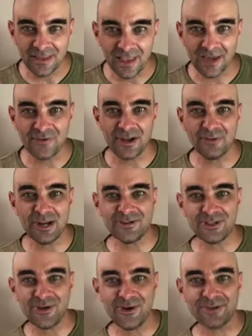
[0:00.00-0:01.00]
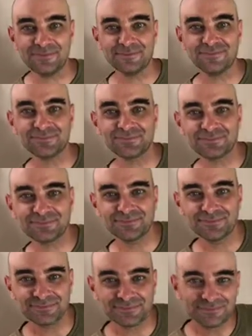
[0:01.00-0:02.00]
Hey Raymond, how's it going?
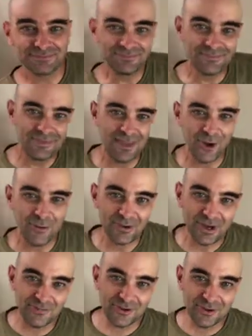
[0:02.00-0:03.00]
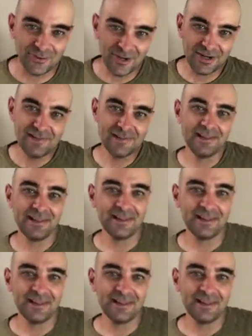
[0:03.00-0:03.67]
Hope you're having a good one.